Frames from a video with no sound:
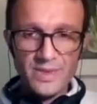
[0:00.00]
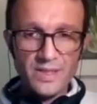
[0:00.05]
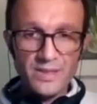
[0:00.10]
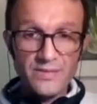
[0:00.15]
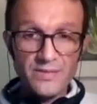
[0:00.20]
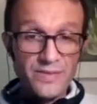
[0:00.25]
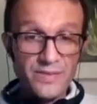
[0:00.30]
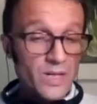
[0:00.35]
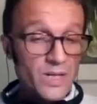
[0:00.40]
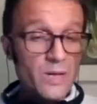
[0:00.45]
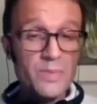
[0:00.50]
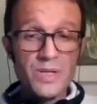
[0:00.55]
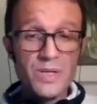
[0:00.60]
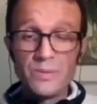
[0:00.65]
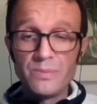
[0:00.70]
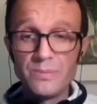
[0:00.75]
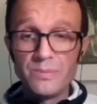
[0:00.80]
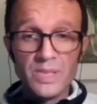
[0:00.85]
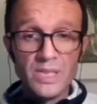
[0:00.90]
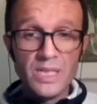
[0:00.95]

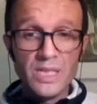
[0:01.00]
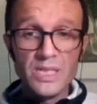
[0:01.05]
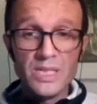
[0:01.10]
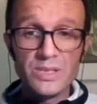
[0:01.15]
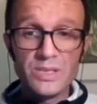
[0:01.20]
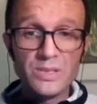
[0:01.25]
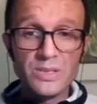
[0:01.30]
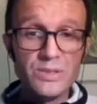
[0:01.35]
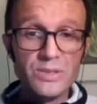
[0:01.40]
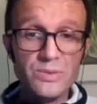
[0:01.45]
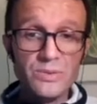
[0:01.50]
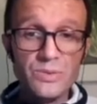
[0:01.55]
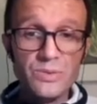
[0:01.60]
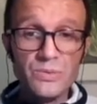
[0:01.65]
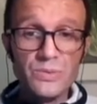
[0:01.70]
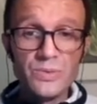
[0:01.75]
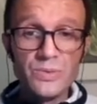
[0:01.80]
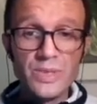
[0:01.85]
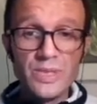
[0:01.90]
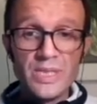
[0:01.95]
phenomenon is
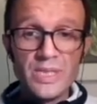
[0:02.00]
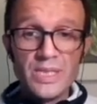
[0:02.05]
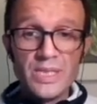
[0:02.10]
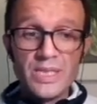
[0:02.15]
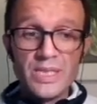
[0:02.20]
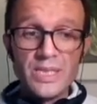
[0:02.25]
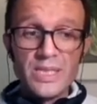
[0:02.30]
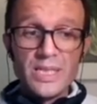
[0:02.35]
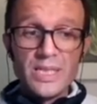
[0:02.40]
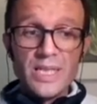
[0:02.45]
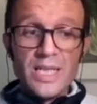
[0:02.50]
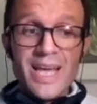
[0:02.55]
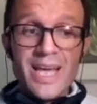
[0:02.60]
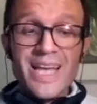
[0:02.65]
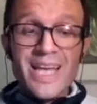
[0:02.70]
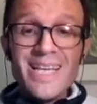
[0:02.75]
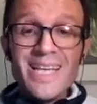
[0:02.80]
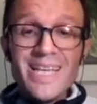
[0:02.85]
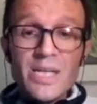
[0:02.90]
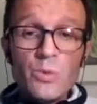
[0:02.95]
to
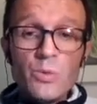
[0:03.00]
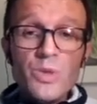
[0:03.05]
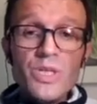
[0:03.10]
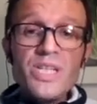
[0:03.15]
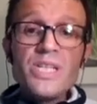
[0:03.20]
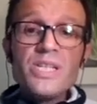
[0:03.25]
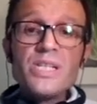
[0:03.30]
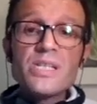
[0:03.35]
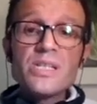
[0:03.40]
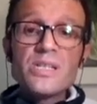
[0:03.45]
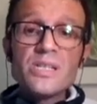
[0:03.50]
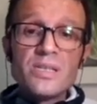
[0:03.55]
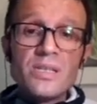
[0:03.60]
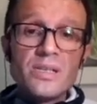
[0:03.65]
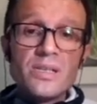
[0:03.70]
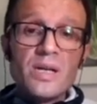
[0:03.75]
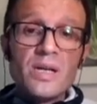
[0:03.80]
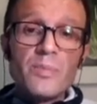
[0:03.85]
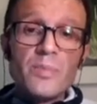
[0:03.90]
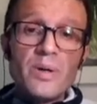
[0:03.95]
increase the
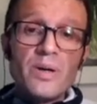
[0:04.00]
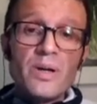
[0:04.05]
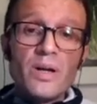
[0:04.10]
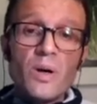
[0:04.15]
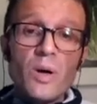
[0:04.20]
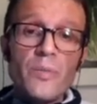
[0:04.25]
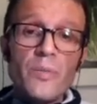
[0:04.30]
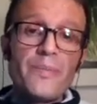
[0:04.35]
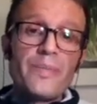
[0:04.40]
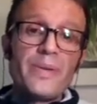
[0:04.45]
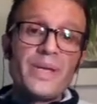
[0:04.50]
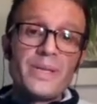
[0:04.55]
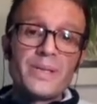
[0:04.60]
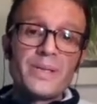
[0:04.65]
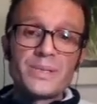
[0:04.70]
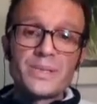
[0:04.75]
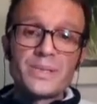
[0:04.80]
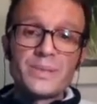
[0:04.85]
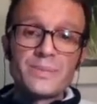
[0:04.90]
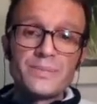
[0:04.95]
number of
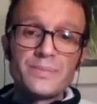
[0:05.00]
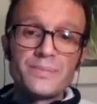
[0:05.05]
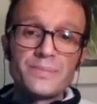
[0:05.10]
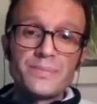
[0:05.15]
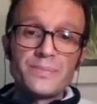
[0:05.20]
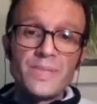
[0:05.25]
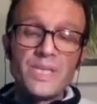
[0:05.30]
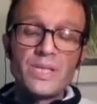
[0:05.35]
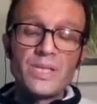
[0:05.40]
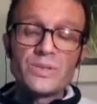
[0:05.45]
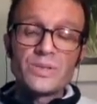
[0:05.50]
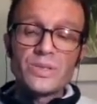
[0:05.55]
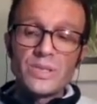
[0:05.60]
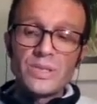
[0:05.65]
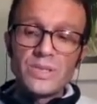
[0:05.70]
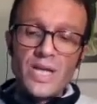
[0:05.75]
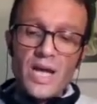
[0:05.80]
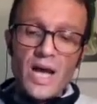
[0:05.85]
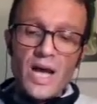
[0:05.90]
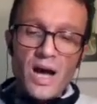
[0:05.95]
peers,
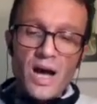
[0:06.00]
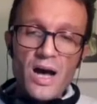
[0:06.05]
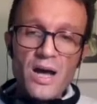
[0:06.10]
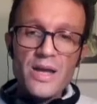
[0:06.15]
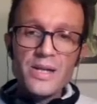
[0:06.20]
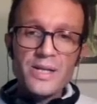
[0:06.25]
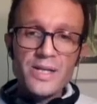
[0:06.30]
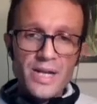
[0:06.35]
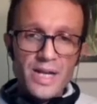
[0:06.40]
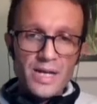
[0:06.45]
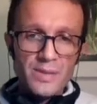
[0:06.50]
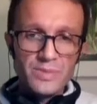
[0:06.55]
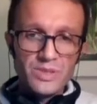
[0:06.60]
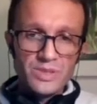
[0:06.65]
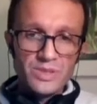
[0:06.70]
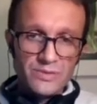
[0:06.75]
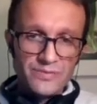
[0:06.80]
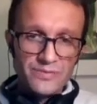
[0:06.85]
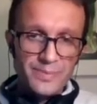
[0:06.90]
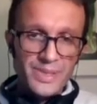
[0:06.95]
because the higher the
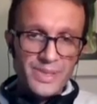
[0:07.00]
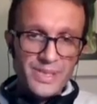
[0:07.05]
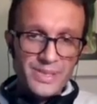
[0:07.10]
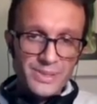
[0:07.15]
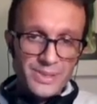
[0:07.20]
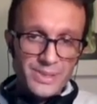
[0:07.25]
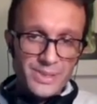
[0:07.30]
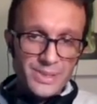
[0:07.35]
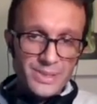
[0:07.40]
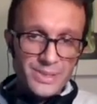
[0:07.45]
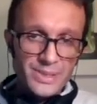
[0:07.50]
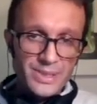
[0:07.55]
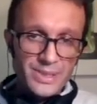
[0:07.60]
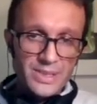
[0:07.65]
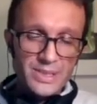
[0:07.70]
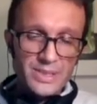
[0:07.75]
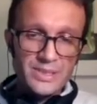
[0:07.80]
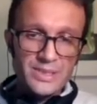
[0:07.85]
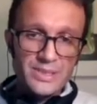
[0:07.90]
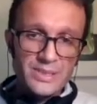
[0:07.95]
numbers of peers,
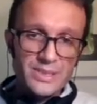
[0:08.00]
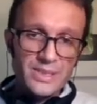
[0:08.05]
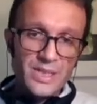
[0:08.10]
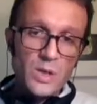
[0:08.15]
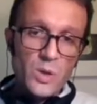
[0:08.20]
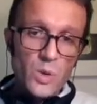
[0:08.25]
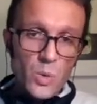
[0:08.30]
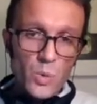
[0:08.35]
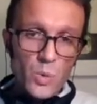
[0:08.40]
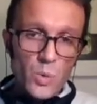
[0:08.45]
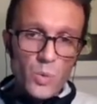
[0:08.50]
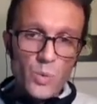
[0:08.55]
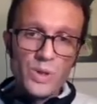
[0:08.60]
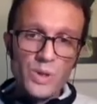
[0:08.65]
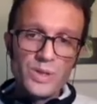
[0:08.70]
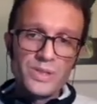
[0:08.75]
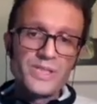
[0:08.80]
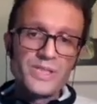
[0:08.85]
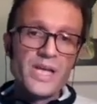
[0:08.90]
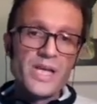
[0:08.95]
the
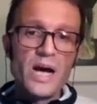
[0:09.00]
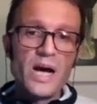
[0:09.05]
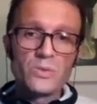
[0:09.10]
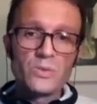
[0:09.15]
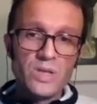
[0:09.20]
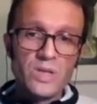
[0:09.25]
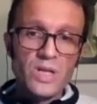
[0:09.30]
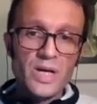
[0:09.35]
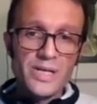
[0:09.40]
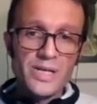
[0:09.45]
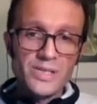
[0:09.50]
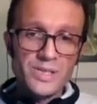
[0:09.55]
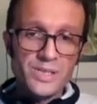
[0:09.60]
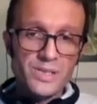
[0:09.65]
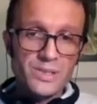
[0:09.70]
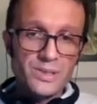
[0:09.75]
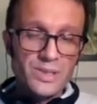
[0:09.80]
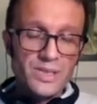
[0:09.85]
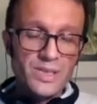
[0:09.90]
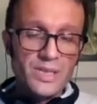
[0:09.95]
lower the
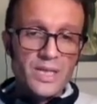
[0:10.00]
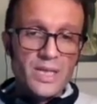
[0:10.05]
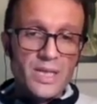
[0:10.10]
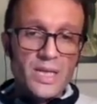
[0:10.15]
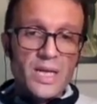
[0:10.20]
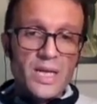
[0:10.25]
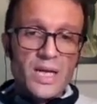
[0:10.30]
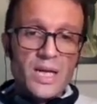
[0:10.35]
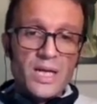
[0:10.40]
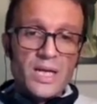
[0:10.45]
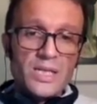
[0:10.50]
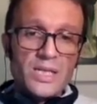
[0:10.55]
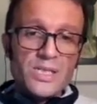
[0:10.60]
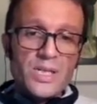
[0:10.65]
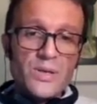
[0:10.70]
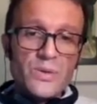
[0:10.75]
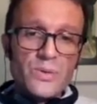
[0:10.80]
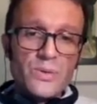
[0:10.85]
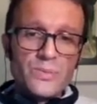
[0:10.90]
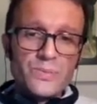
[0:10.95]
outliers.
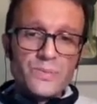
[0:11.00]
So